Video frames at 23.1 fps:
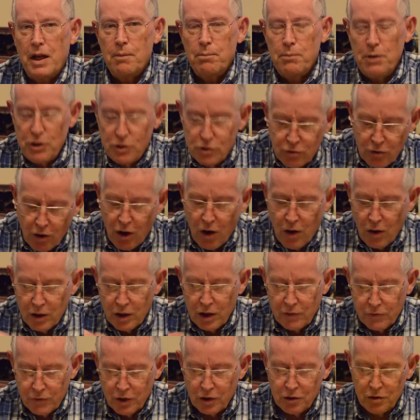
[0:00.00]
Be strong
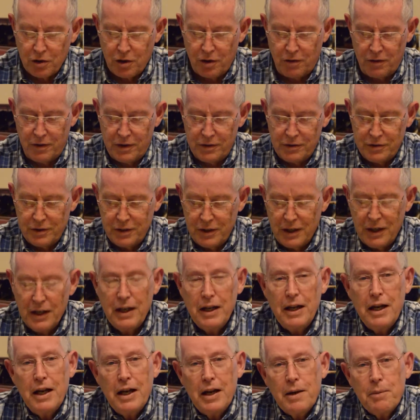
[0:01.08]
and of good courage.
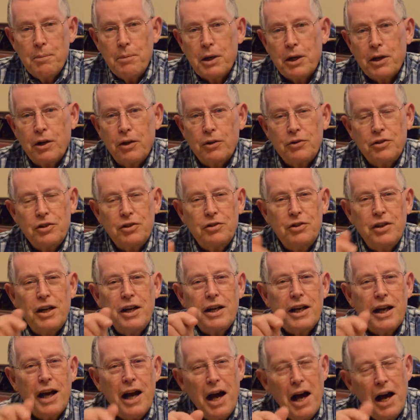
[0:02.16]
Because you
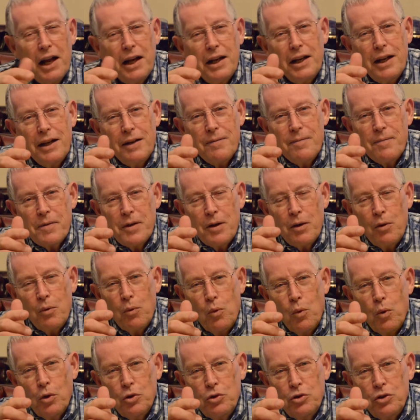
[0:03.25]
see, God
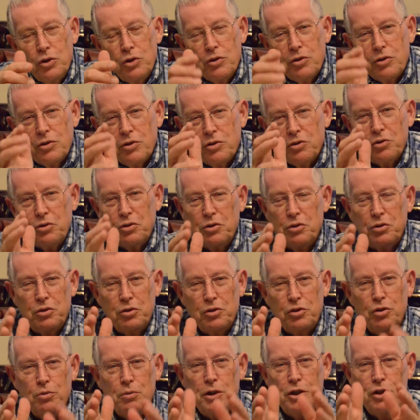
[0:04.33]
wants you
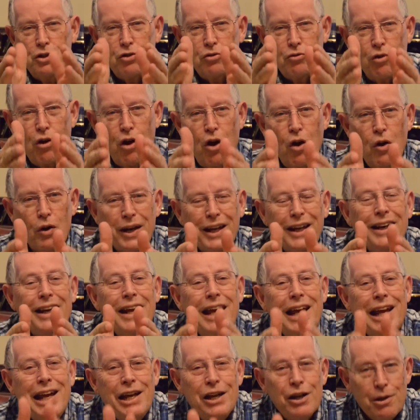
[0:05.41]
to be strong in
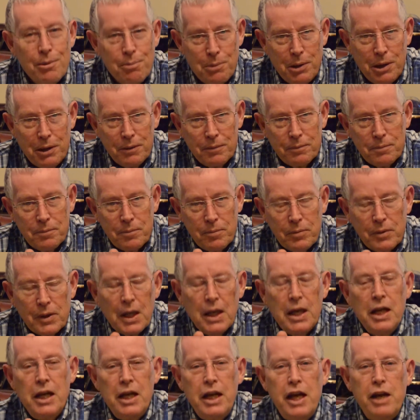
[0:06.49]
Him.
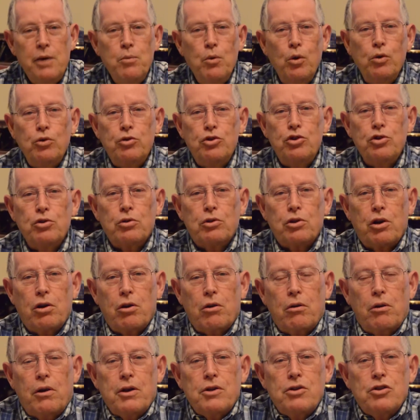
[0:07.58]
He wants your
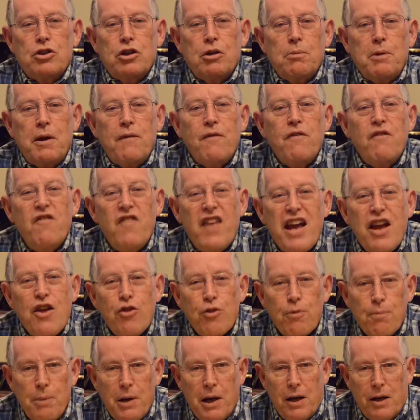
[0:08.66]
courage to be
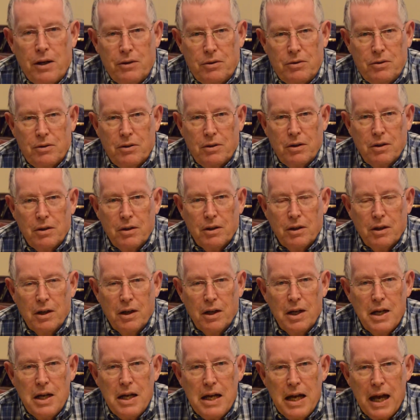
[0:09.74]
faith based.
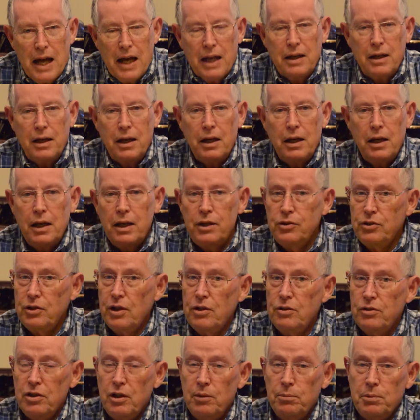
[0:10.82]
And He
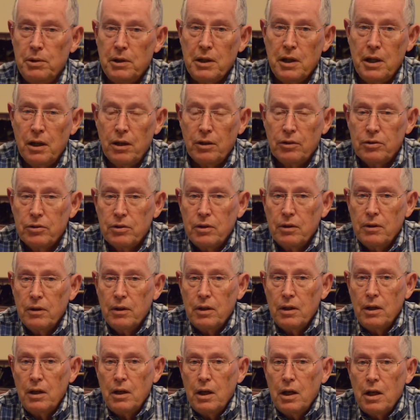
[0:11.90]
said something else
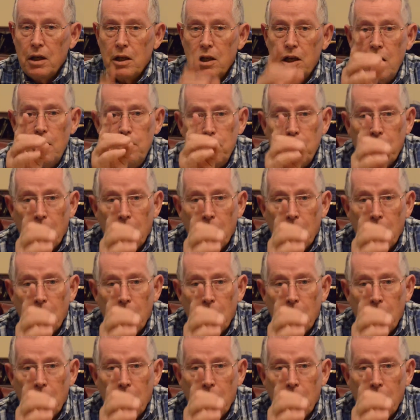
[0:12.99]
keep